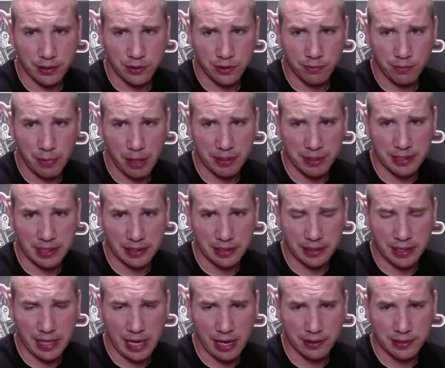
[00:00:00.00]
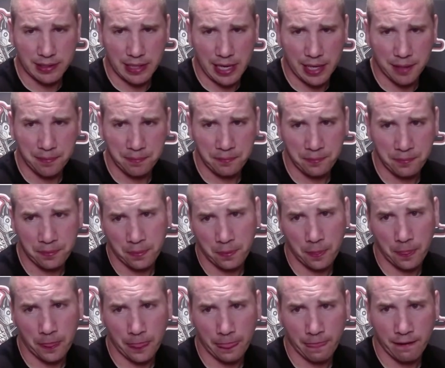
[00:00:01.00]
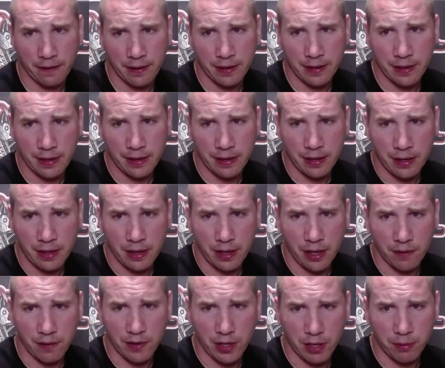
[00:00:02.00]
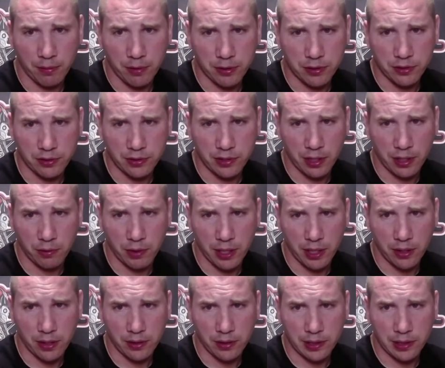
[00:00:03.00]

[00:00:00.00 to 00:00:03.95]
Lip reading: maybe stick to the outside of the commercial stairwell.